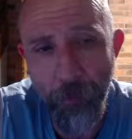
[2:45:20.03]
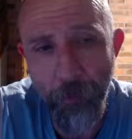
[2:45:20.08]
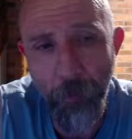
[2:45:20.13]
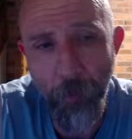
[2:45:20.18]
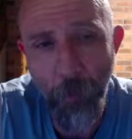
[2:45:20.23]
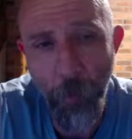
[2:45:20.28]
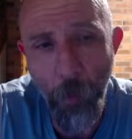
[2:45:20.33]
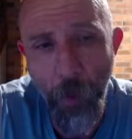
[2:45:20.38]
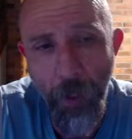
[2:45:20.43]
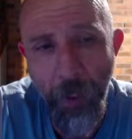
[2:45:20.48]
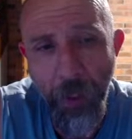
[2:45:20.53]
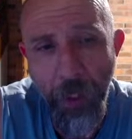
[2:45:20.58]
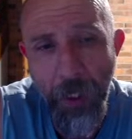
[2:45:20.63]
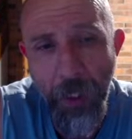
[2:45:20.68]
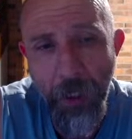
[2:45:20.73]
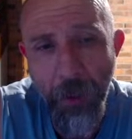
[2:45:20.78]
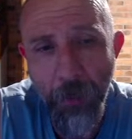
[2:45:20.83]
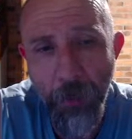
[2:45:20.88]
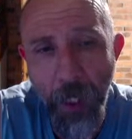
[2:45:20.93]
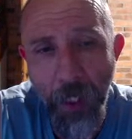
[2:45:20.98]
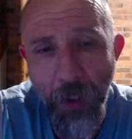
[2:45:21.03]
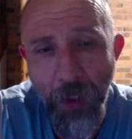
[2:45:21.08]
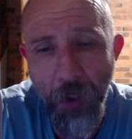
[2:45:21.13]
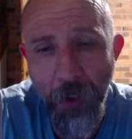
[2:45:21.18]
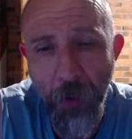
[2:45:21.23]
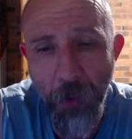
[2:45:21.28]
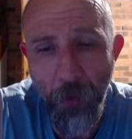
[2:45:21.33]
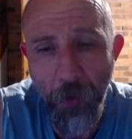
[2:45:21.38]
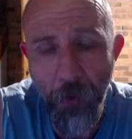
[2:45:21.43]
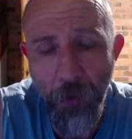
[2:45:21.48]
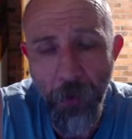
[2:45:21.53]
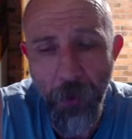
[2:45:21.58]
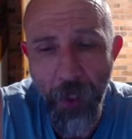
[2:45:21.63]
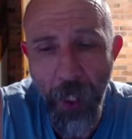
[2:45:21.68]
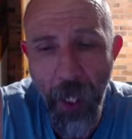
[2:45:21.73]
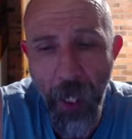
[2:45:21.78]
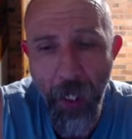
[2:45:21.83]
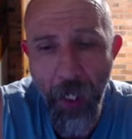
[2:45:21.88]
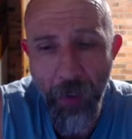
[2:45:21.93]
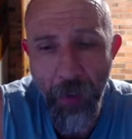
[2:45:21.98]
We need to make sure
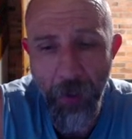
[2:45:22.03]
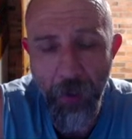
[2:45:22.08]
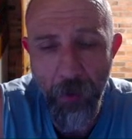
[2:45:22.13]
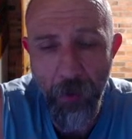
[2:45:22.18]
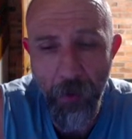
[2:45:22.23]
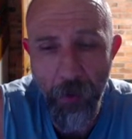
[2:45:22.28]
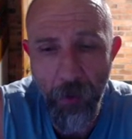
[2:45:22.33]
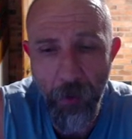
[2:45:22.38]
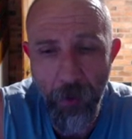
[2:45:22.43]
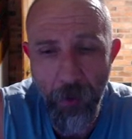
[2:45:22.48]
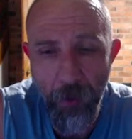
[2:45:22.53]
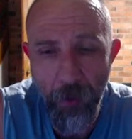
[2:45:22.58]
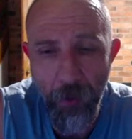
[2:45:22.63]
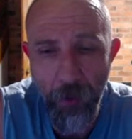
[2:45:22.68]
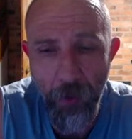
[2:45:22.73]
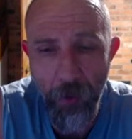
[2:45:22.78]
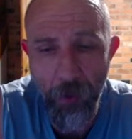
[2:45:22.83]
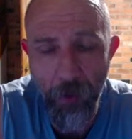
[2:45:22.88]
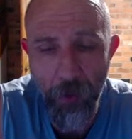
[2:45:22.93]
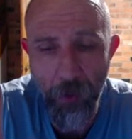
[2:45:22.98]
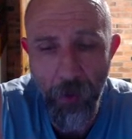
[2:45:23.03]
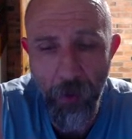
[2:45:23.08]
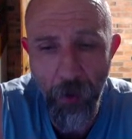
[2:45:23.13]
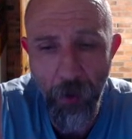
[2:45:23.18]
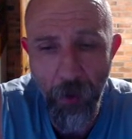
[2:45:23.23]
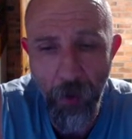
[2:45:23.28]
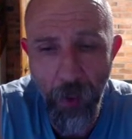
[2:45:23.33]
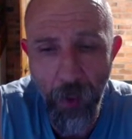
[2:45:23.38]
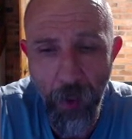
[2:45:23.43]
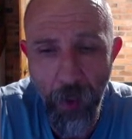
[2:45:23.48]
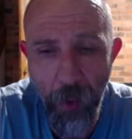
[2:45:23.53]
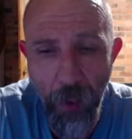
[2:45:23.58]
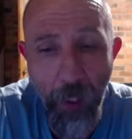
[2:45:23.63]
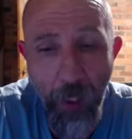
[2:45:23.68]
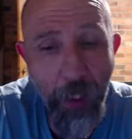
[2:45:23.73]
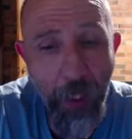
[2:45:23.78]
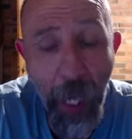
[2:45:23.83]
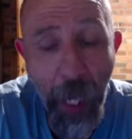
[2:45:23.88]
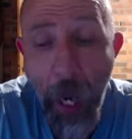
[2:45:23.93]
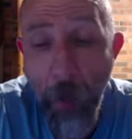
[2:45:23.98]
that
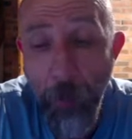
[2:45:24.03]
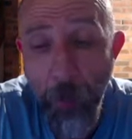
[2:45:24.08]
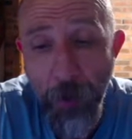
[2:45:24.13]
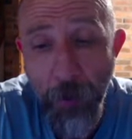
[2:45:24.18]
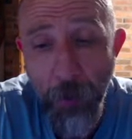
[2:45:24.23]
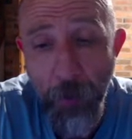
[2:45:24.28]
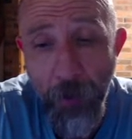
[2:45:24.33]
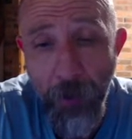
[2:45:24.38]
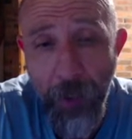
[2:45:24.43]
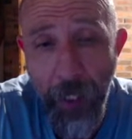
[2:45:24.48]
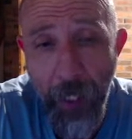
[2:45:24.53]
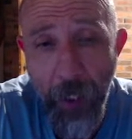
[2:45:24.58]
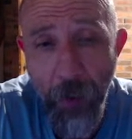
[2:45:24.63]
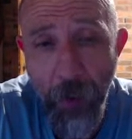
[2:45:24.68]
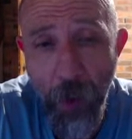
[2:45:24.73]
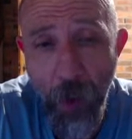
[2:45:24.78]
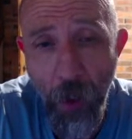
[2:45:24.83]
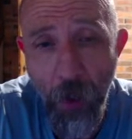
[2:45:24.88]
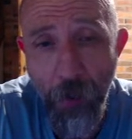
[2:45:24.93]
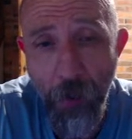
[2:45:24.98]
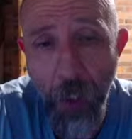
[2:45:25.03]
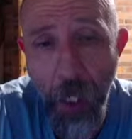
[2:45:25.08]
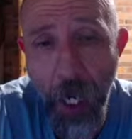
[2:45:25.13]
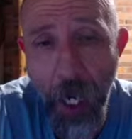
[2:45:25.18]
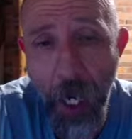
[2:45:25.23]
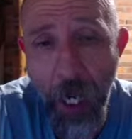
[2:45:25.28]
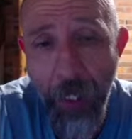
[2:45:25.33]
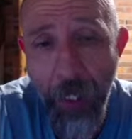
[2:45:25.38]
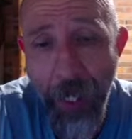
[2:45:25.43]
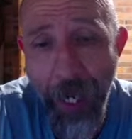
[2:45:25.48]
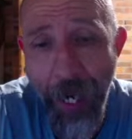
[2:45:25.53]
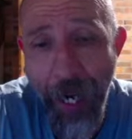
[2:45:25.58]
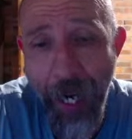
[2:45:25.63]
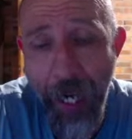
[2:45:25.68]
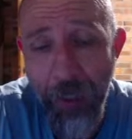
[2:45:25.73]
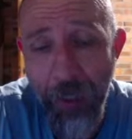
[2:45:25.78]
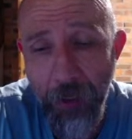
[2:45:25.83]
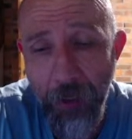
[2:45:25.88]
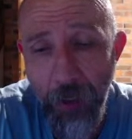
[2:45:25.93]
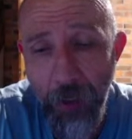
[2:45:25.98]
any apps that we download aren't
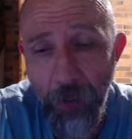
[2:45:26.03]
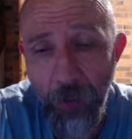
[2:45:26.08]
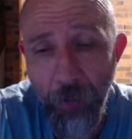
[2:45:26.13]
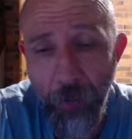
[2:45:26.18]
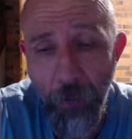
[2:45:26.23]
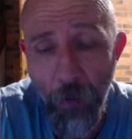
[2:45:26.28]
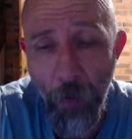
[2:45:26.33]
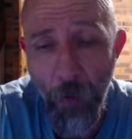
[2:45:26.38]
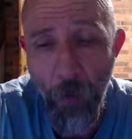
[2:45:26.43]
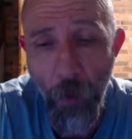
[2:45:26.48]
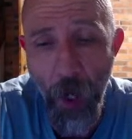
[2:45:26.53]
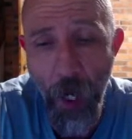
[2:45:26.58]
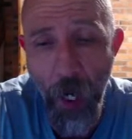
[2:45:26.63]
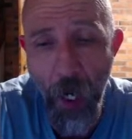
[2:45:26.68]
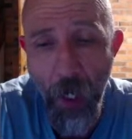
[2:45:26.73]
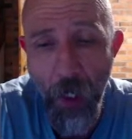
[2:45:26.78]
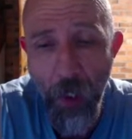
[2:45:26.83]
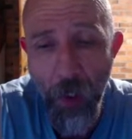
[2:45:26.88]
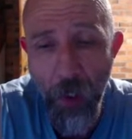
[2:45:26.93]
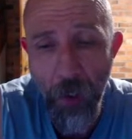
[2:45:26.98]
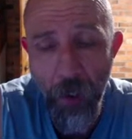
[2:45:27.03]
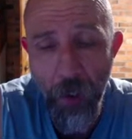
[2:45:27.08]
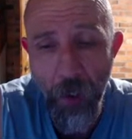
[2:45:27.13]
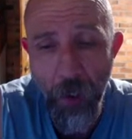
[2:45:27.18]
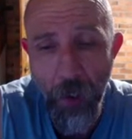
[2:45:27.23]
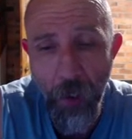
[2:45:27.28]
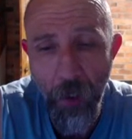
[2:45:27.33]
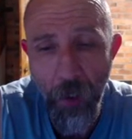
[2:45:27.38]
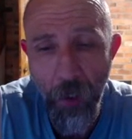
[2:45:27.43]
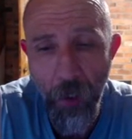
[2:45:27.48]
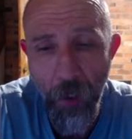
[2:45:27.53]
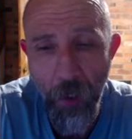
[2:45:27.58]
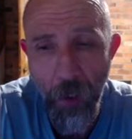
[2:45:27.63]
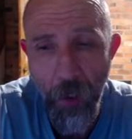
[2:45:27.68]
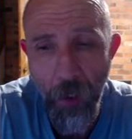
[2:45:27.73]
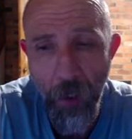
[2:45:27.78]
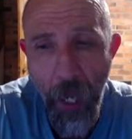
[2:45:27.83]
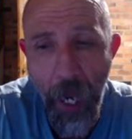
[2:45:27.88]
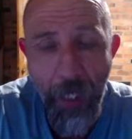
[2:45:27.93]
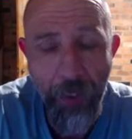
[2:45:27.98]
asking for
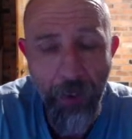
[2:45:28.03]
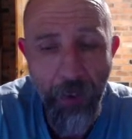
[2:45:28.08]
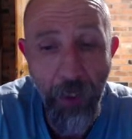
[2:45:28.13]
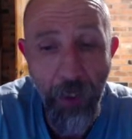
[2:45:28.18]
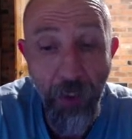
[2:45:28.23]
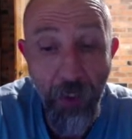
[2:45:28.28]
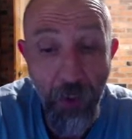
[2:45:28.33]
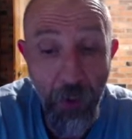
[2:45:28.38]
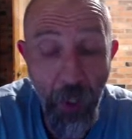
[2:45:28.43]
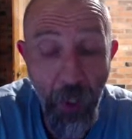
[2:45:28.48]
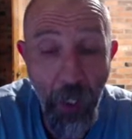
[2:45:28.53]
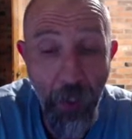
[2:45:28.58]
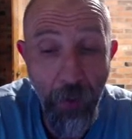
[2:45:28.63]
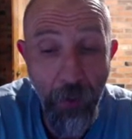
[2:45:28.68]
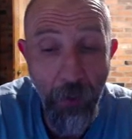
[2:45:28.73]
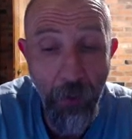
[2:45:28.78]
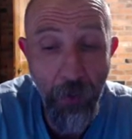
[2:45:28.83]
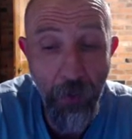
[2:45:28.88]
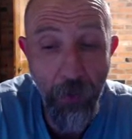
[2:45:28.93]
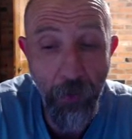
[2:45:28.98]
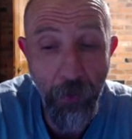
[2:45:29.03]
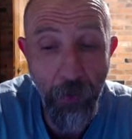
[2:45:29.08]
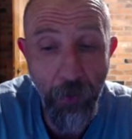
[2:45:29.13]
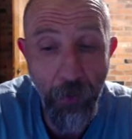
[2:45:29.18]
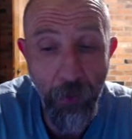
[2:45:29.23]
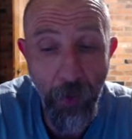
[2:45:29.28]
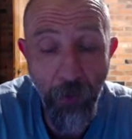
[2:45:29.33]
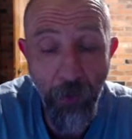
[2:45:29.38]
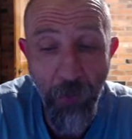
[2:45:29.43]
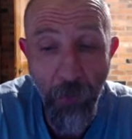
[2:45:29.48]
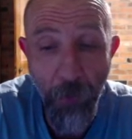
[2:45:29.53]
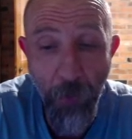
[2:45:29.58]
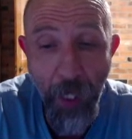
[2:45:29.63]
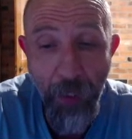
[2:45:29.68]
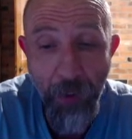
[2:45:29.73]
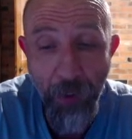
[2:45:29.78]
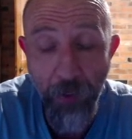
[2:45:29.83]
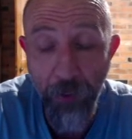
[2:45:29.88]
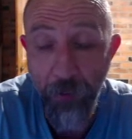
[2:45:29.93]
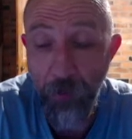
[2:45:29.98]
access to that
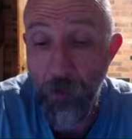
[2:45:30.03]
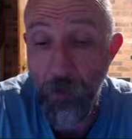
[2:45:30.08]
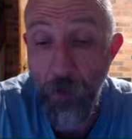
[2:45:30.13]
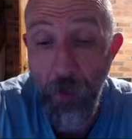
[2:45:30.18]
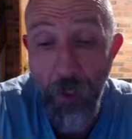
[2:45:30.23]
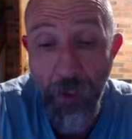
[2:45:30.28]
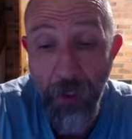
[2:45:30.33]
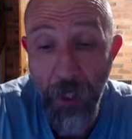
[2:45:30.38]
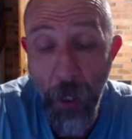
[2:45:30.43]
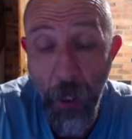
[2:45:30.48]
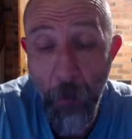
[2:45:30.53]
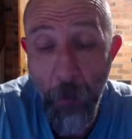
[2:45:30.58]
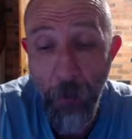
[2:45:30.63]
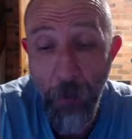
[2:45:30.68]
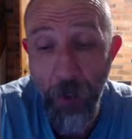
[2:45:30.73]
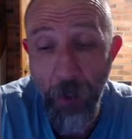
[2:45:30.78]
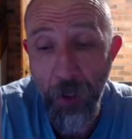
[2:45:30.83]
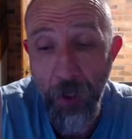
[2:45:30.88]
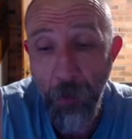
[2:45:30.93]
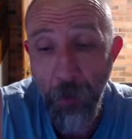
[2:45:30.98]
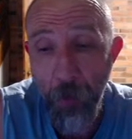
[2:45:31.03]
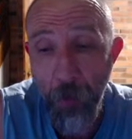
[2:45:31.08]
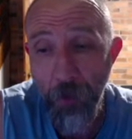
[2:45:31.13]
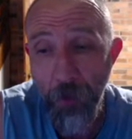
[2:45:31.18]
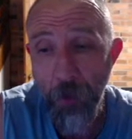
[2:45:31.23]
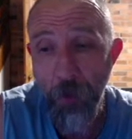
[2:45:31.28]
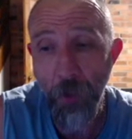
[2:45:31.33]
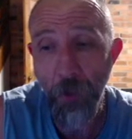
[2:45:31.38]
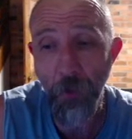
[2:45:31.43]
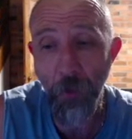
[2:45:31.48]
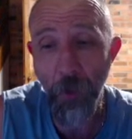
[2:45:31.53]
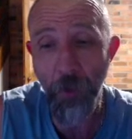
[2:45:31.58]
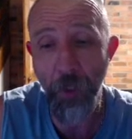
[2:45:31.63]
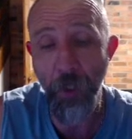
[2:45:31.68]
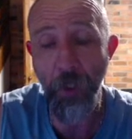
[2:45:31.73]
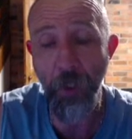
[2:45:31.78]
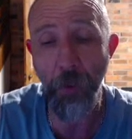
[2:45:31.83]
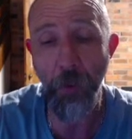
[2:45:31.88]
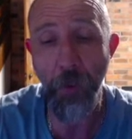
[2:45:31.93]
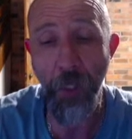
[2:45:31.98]
information. Good example is when you log
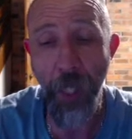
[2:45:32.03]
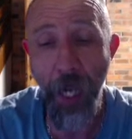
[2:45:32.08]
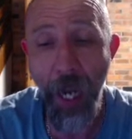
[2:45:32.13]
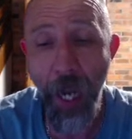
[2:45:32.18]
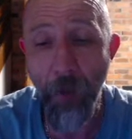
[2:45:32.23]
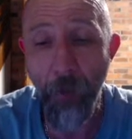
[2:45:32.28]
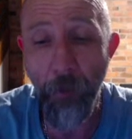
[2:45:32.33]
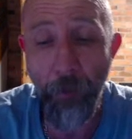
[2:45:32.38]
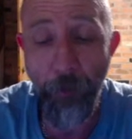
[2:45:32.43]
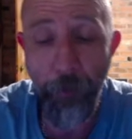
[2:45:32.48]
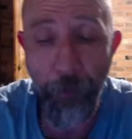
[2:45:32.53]
into an app,